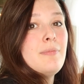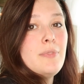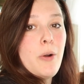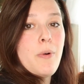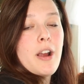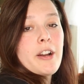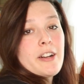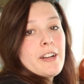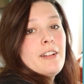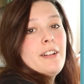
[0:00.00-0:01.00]
no
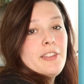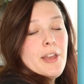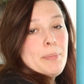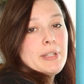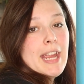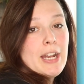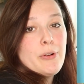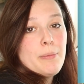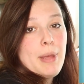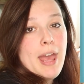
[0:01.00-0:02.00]
harder than
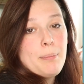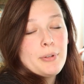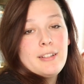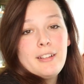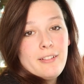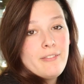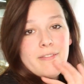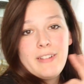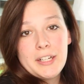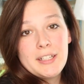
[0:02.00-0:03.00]
Potato and Pip.
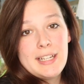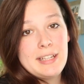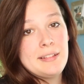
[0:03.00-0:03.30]
Very